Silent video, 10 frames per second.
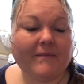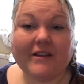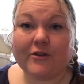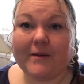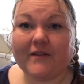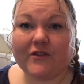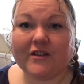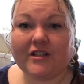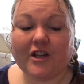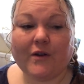this will be of
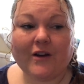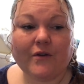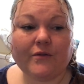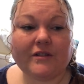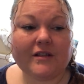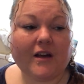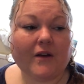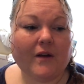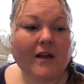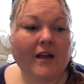interest to you. And
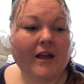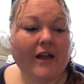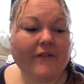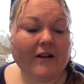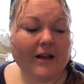also, if you're